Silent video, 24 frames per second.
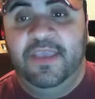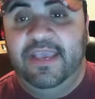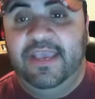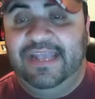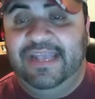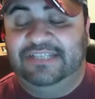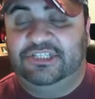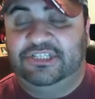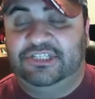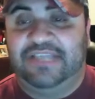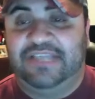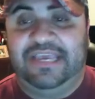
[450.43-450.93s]

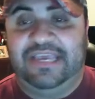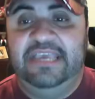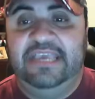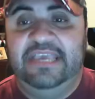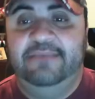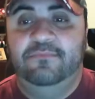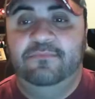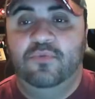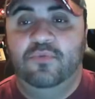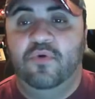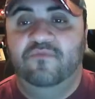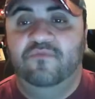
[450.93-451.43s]
It's just that he
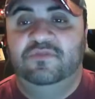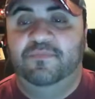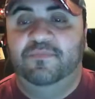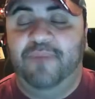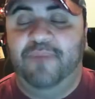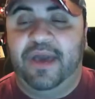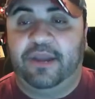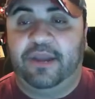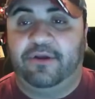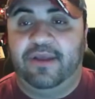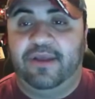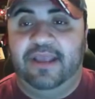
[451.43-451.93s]
moves
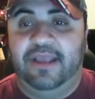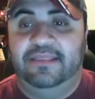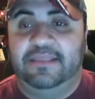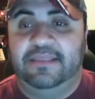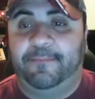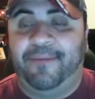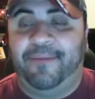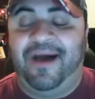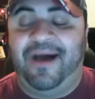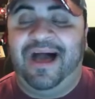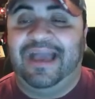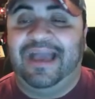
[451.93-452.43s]
better in the
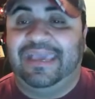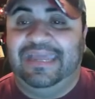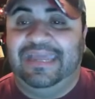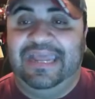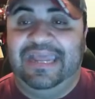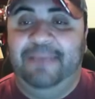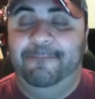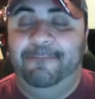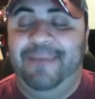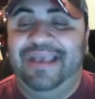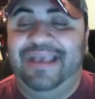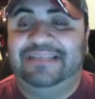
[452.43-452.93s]
pocket.
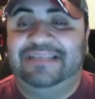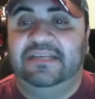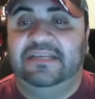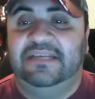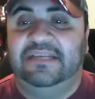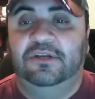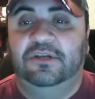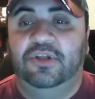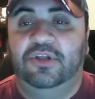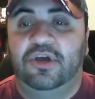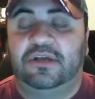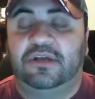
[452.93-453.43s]
It makes it
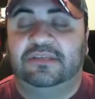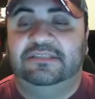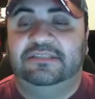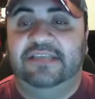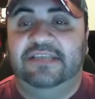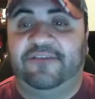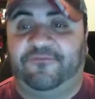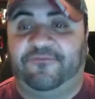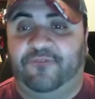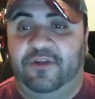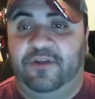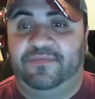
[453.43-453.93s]
look
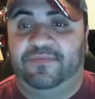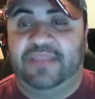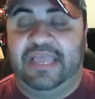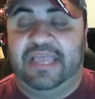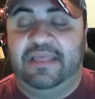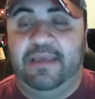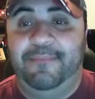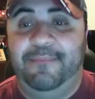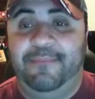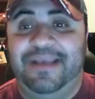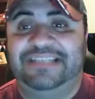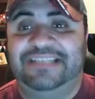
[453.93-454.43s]
different.
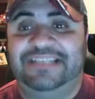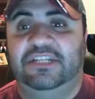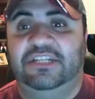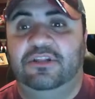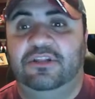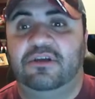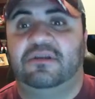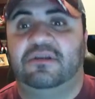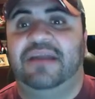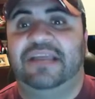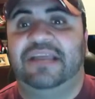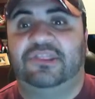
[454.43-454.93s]
It makes it
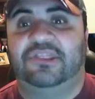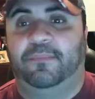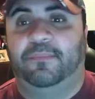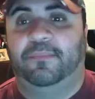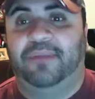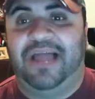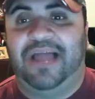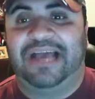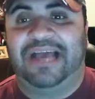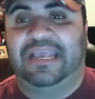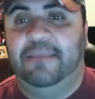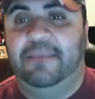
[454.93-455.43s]
look like they're
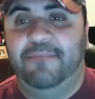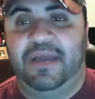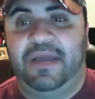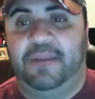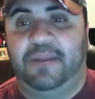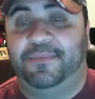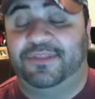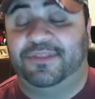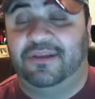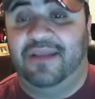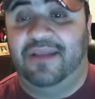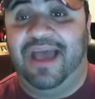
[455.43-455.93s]
blocking better,
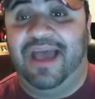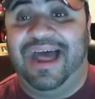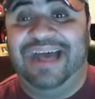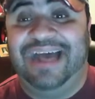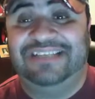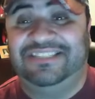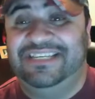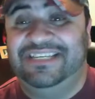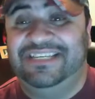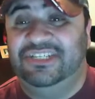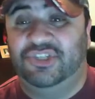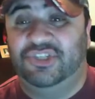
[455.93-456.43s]
but they're not.
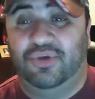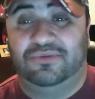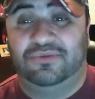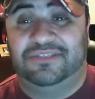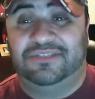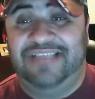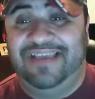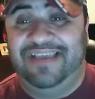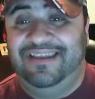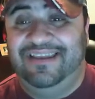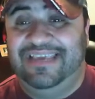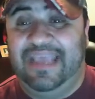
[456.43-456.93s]
I've seen Joe
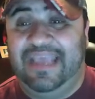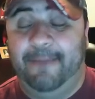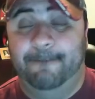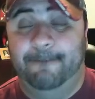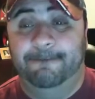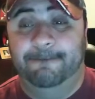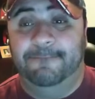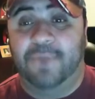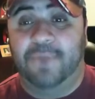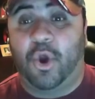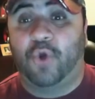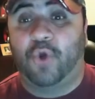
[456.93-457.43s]
Staley get
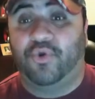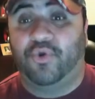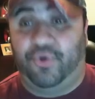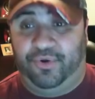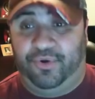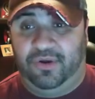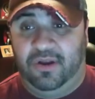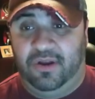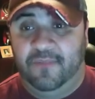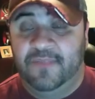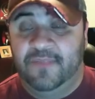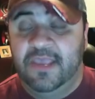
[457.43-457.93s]

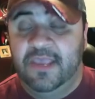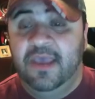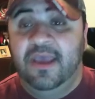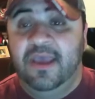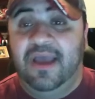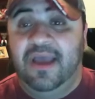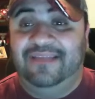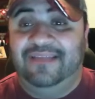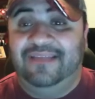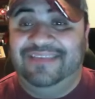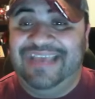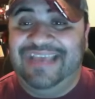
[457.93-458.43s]
murdered
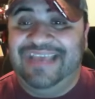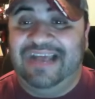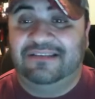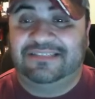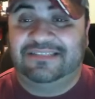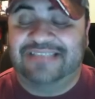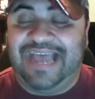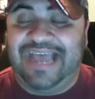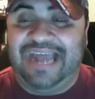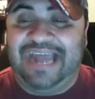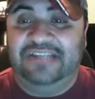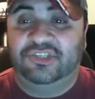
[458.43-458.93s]
on the
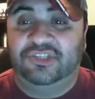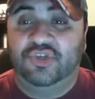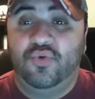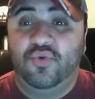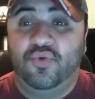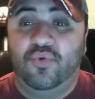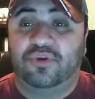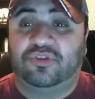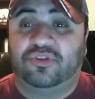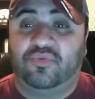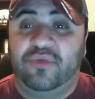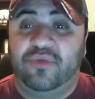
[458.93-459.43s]
outside 2
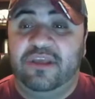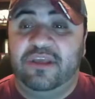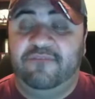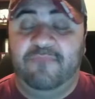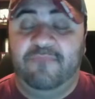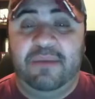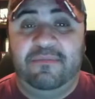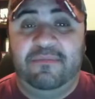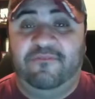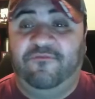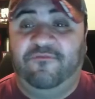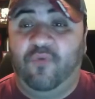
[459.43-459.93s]
or 3,
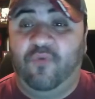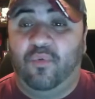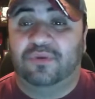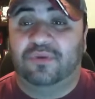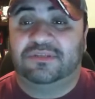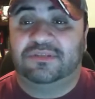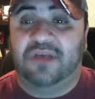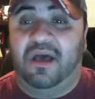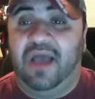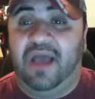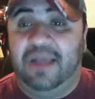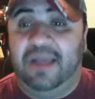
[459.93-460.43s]
maybe 4
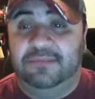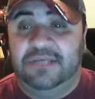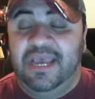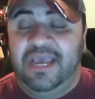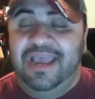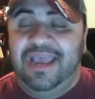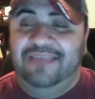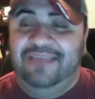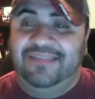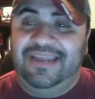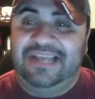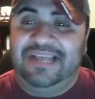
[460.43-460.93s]
times.
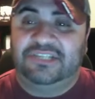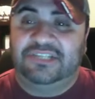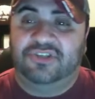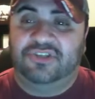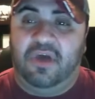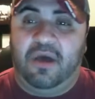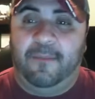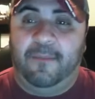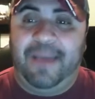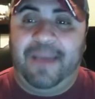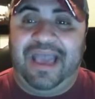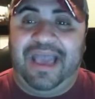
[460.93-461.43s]
Then I
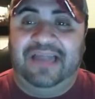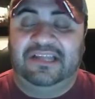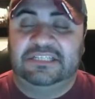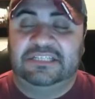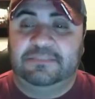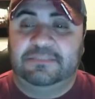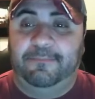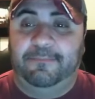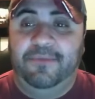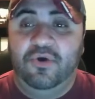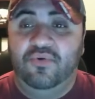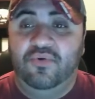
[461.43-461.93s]
saw
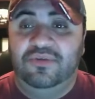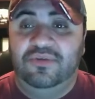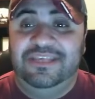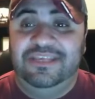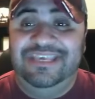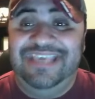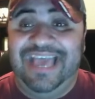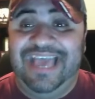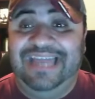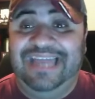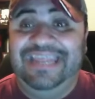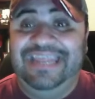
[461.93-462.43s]
Alex Boone
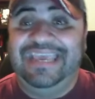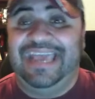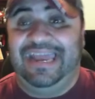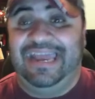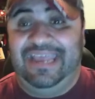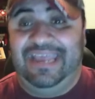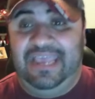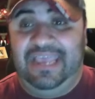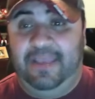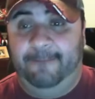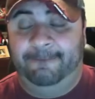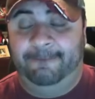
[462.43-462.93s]
yelling
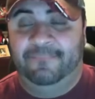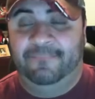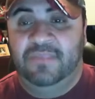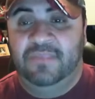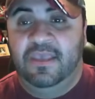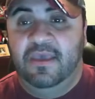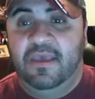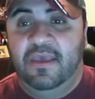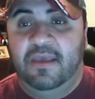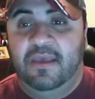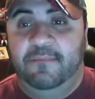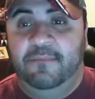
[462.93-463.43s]
at him
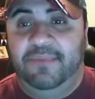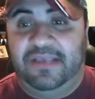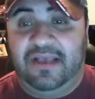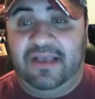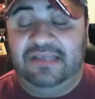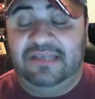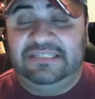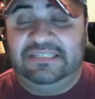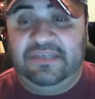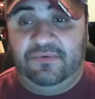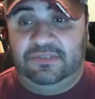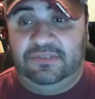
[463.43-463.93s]

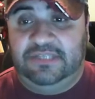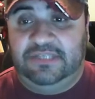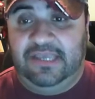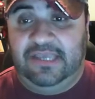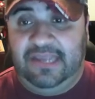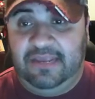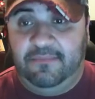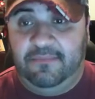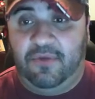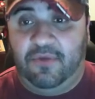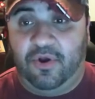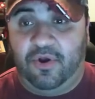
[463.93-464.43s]
because he was
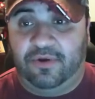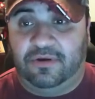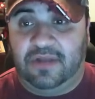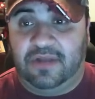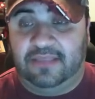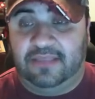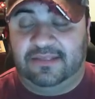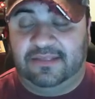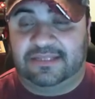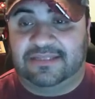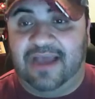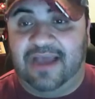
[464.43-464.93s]
getting murdered
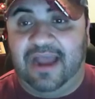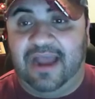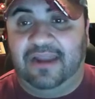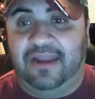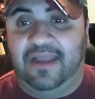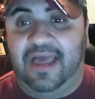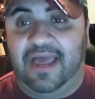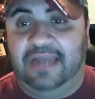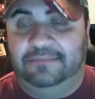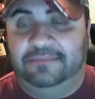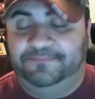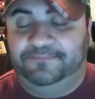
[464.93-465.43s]
on the
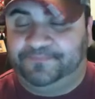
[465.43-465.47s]
sideline.